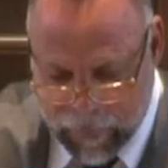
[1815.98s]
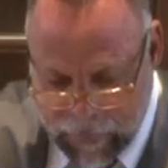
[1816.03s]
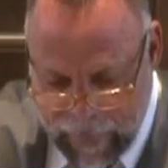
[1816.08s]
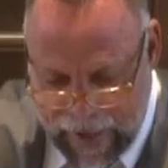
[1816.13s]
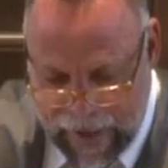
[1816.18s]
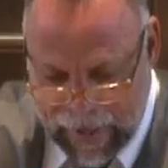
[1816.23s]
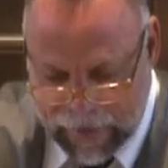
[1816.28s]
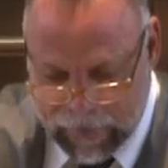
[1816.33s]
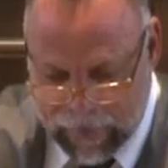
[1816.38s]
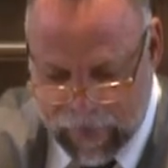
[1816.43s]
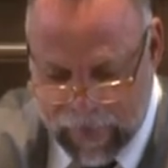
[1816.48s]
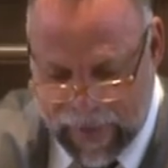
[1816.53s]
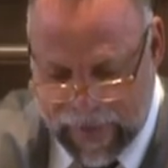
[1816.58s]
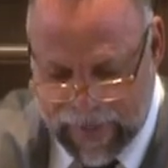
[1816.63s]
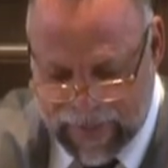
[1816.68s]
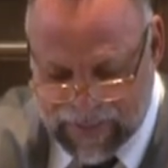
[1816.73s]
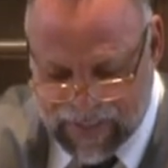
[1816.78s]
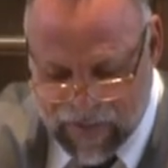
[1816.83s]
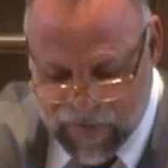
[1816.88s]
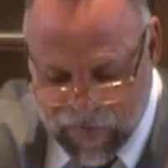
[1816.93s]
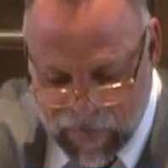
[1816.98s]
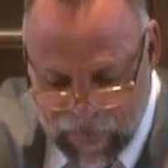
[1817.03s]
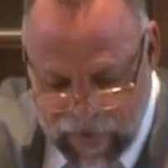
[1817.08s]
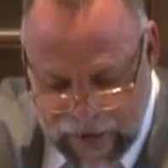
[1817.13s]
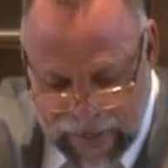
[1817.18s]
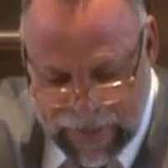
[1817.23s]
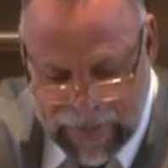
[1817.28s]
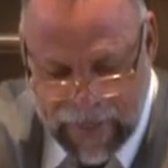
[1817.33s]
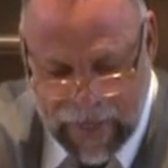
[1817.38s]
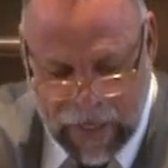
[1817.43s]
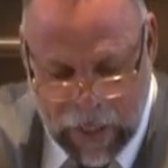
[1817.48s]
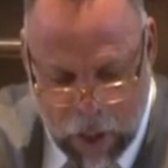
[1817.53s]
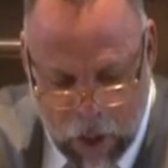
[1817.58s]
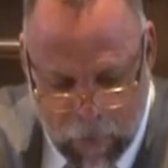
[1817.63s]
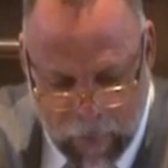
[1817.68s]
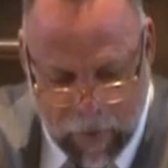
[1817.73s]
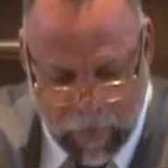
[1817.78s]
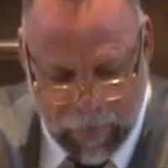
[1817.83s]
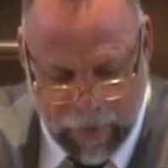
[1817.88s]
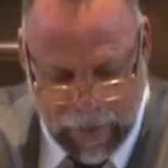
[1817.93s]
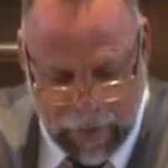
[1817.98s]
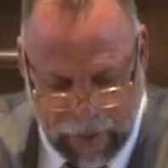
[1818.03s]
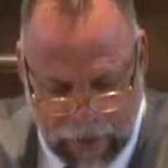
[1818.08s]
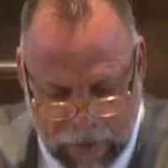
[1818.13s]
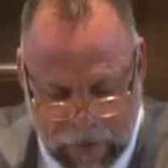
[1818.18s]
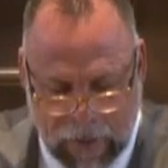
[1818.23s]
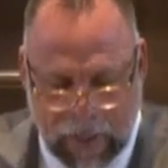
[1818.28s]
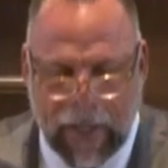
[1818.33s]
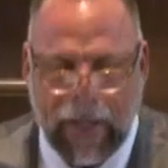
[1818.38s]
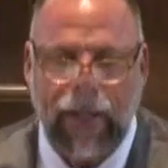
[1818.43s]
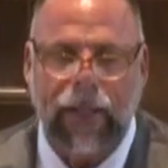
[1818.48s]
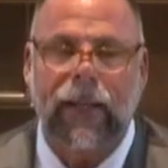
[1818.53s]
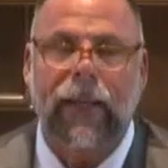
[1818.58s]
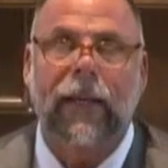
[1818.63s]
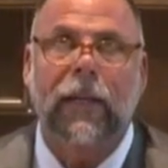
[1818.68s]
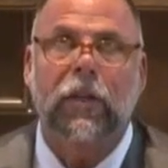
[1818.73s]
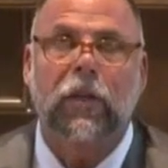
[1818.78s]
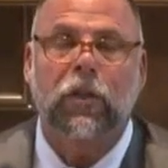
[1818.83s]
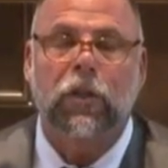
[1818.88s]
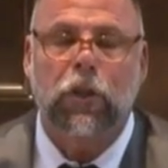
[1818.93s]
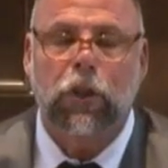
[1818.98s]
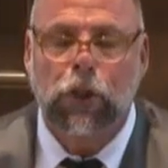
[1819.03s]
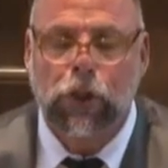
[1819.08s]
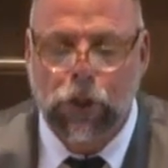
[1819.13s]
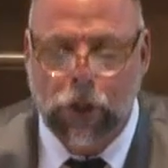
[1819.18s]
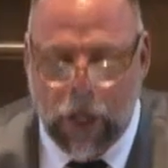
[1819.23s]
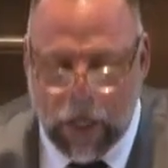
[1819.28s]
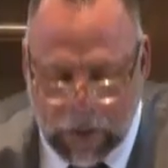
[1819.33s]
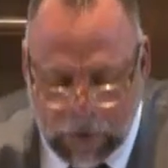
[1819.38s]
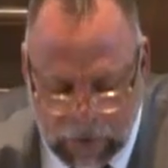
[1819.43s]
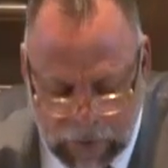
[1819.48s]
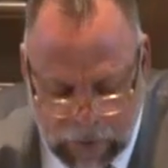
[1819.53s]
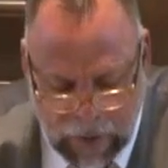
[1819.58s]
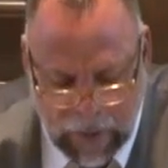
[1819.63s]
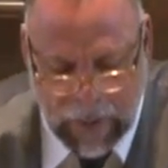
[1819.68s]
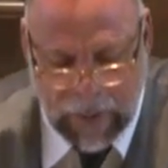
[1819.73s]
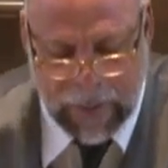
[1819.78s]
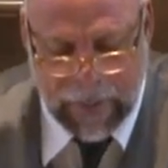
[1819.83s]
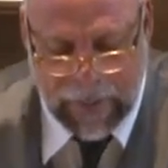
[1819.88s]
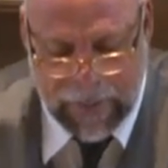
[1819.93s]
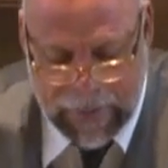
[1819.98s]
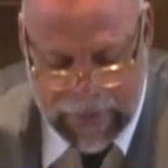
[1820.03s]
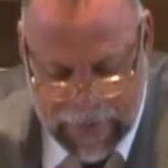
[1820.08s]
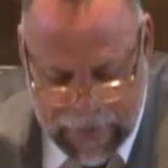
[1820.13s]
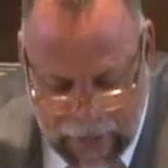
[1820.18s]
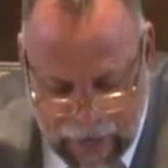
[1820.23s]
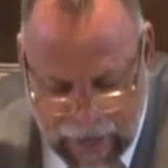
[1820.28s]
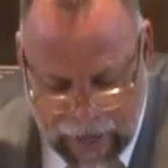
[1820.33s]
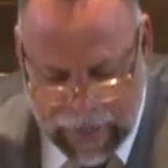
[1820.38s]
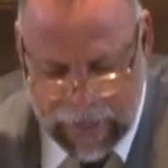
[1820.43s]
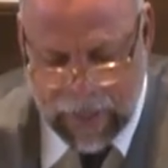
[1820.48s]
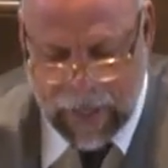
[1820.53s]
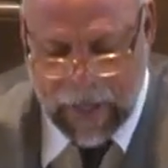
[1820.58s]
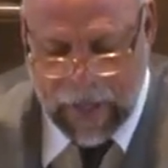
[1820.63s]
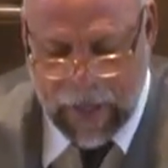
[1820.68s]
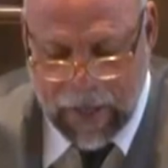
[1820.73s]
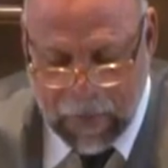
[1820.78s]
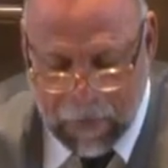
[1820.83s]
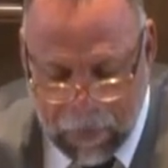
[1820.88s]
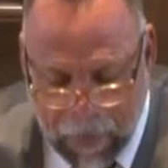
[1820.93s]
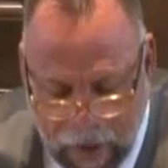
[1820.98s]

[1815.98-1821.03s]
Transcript: the fact that as finite human beings, it is just not